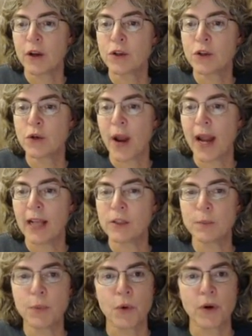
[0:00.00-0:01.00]

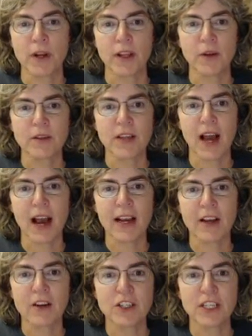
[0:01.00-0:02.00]
transported those high
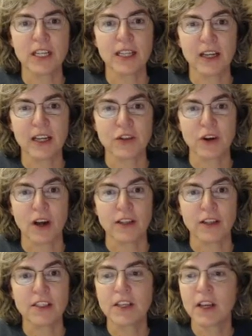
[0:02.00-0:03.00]
energy
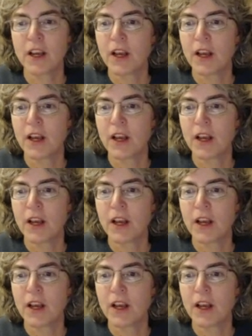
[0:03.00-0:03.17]
electrons